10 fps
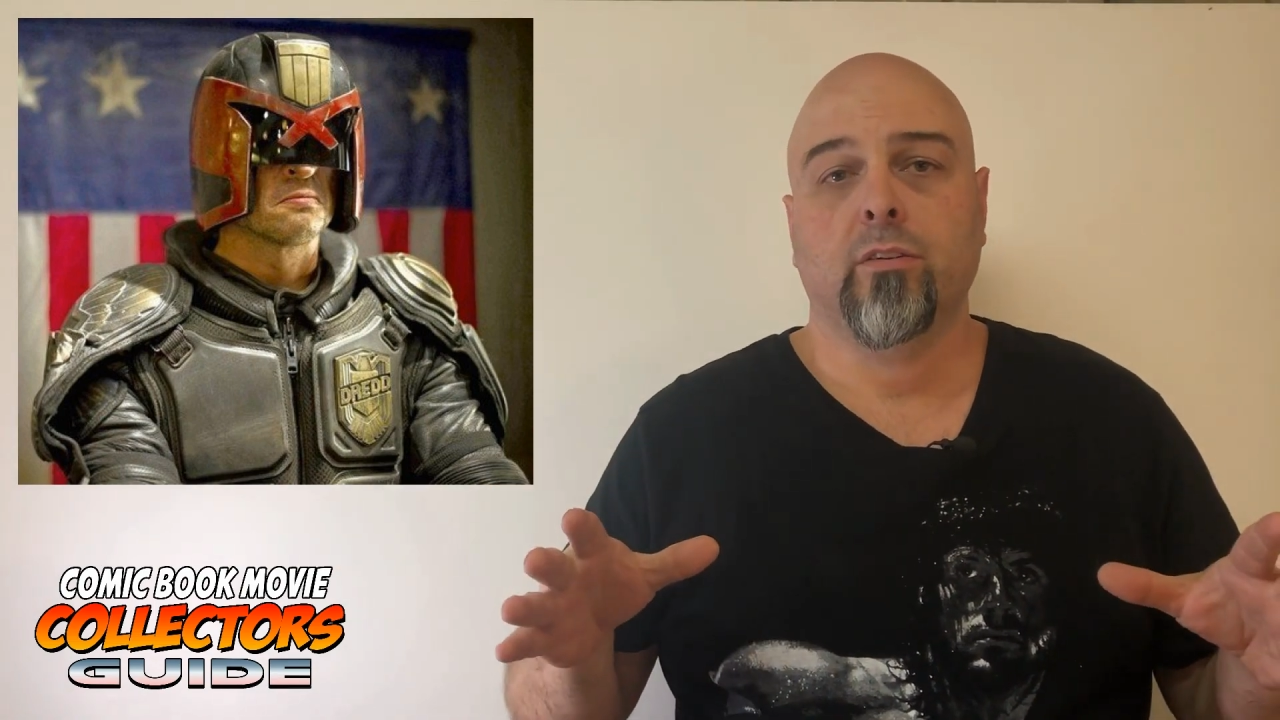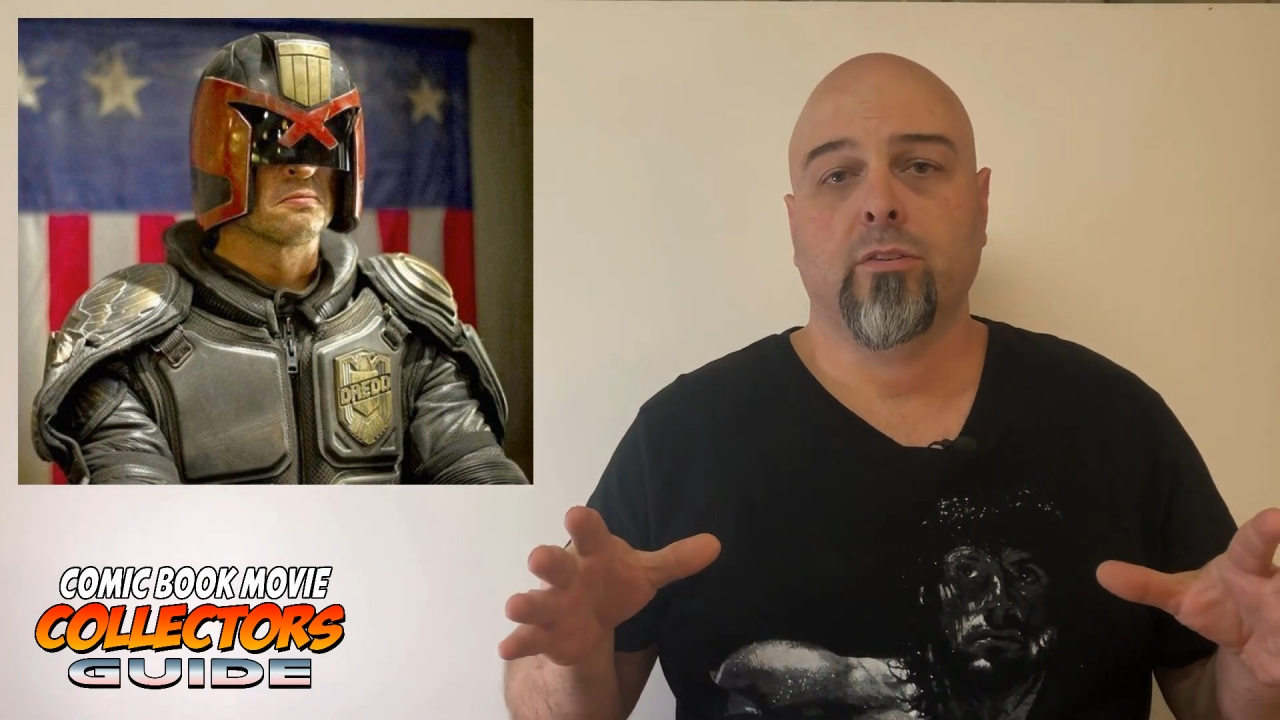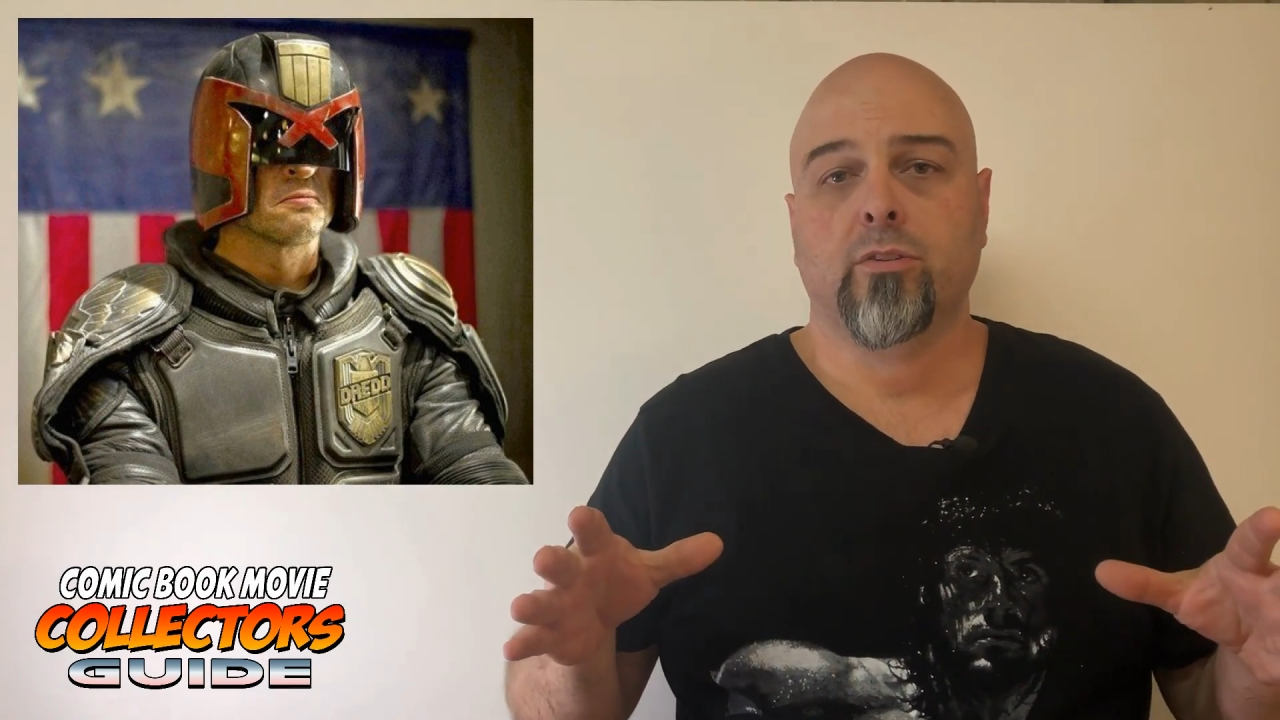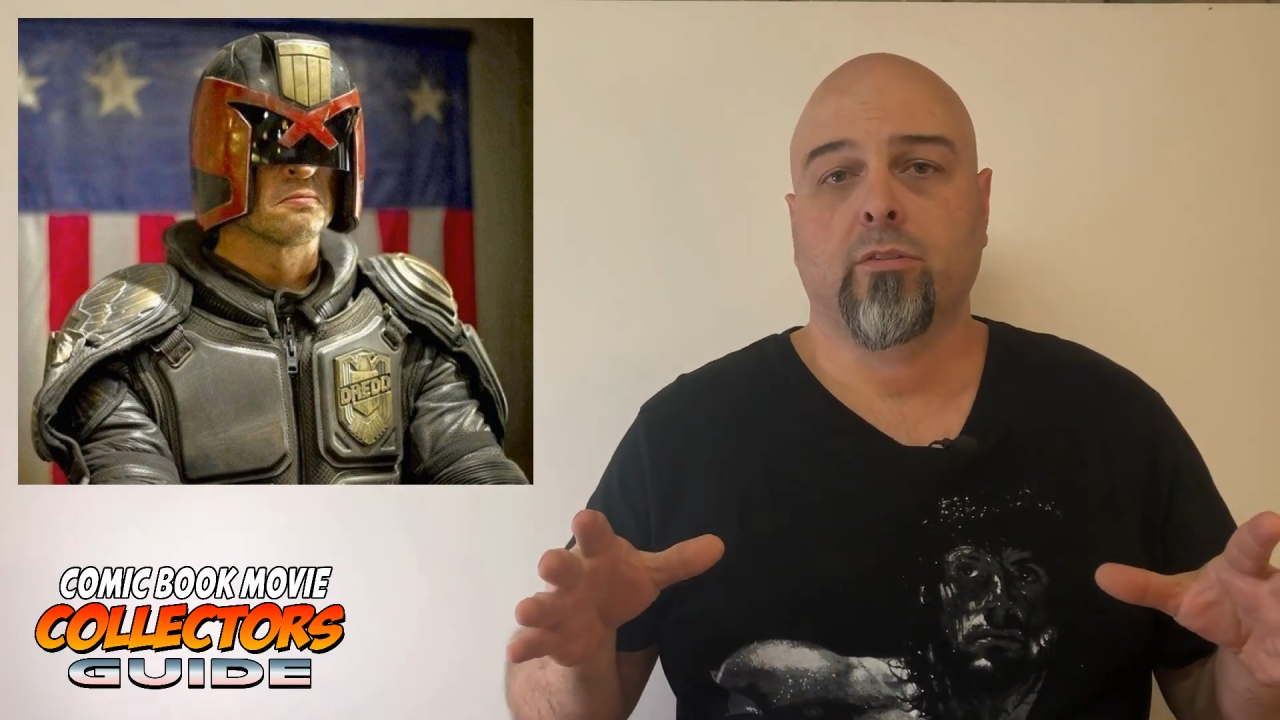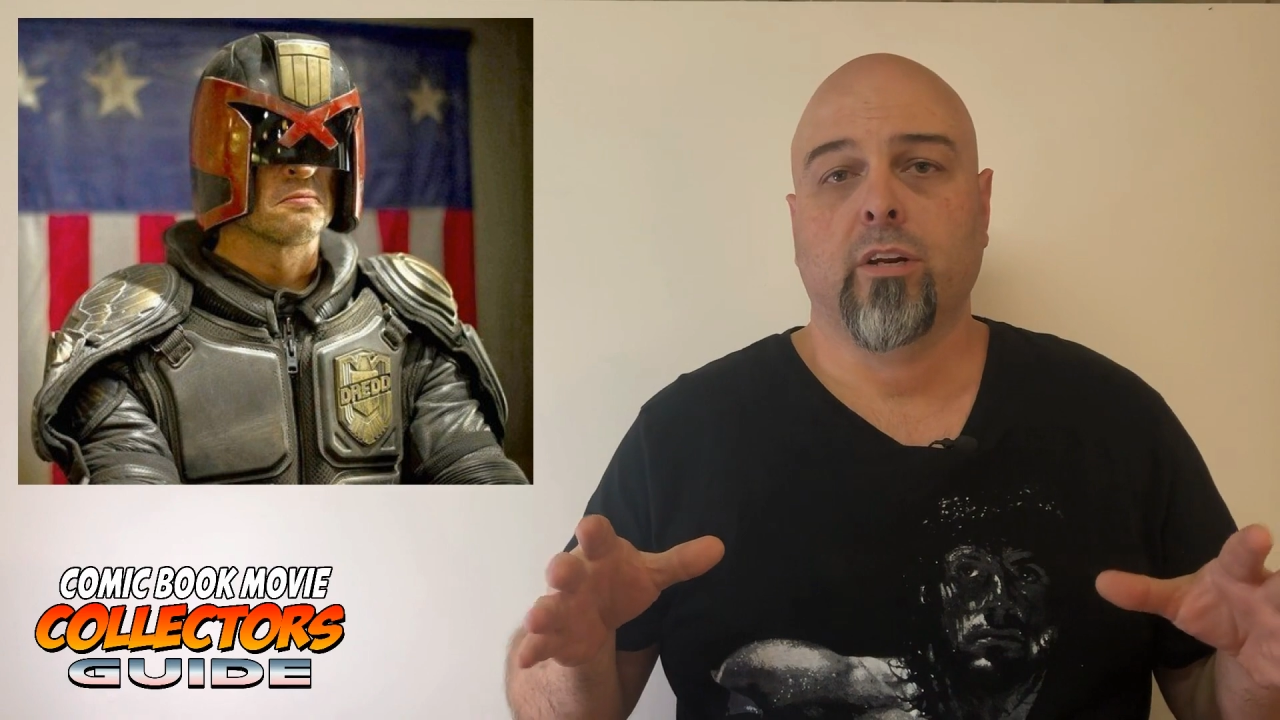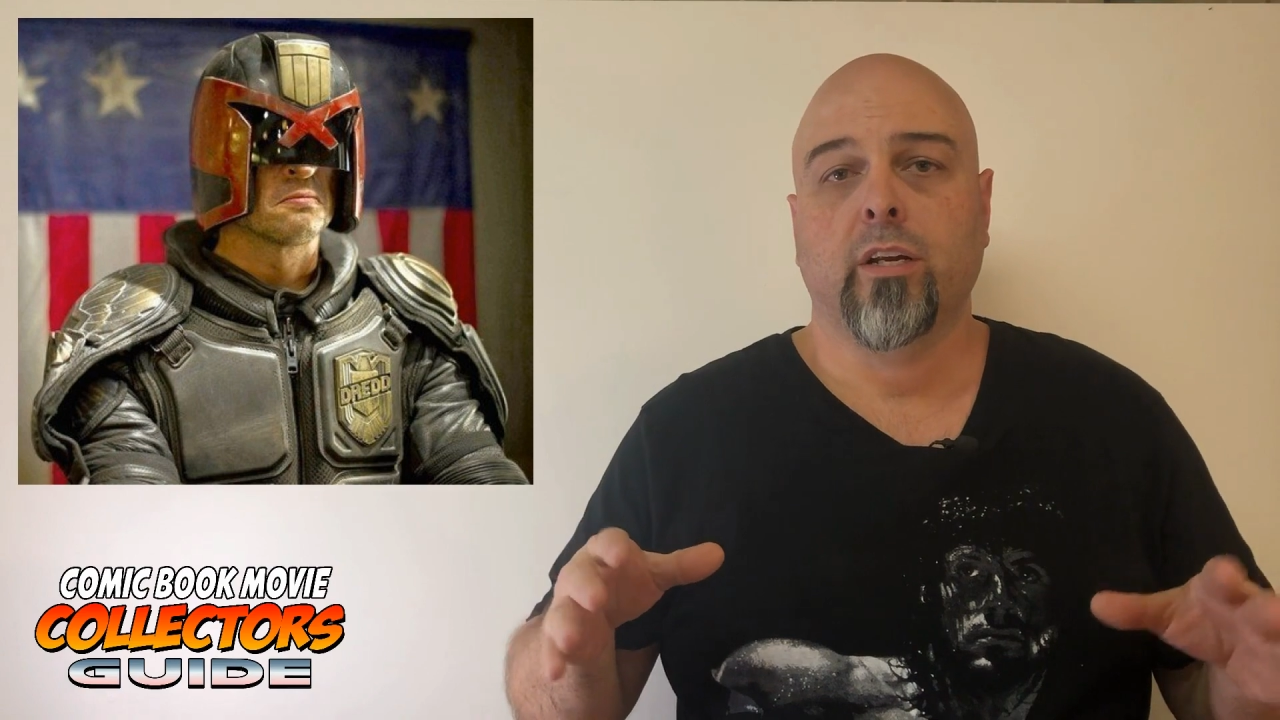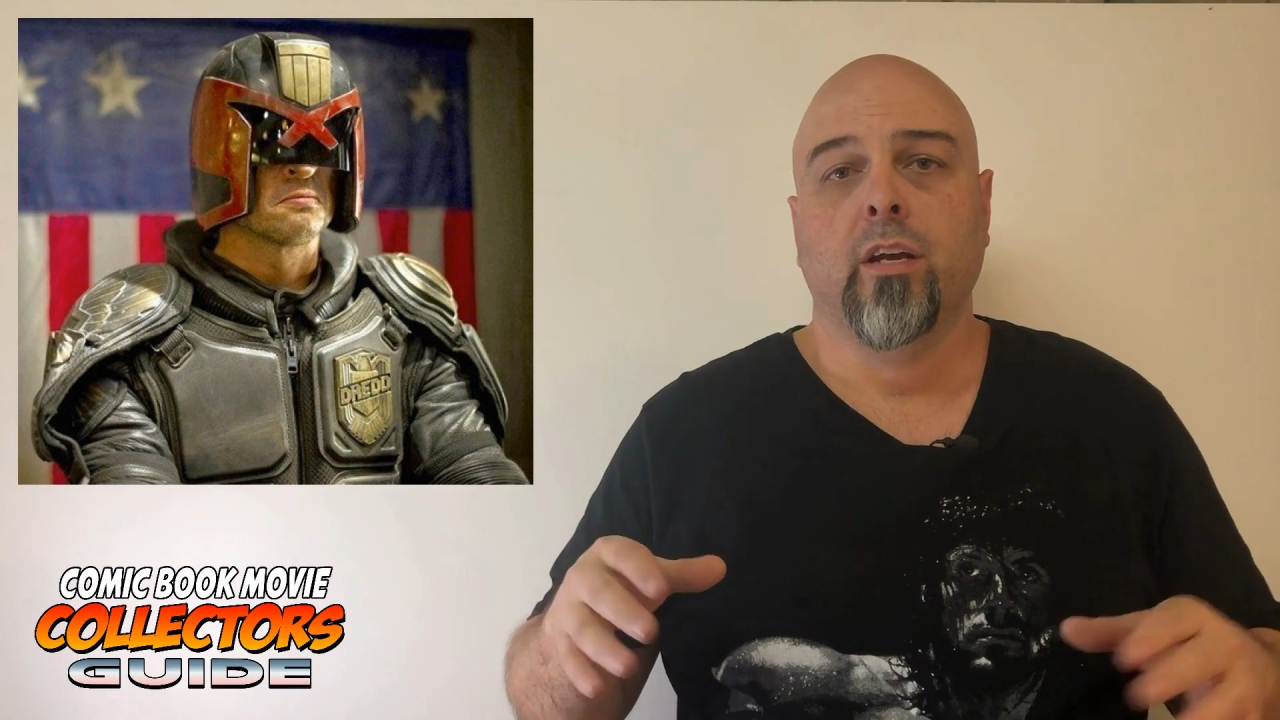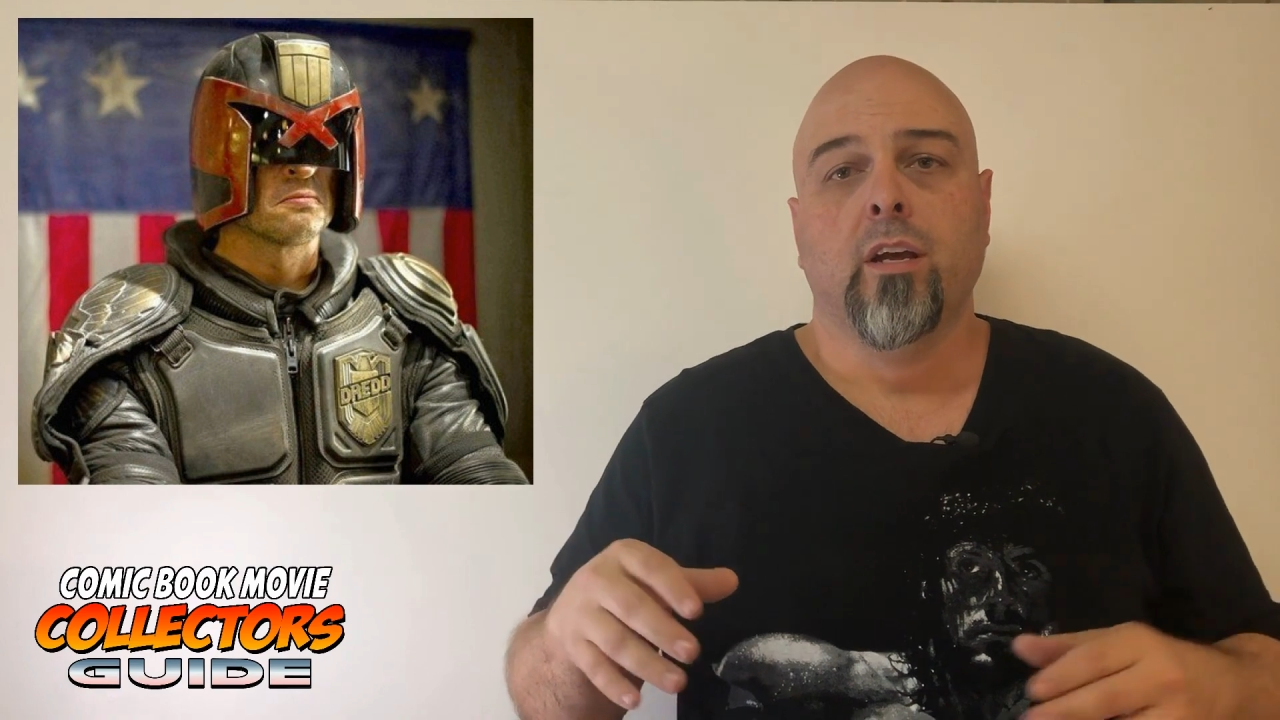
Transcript: on screen.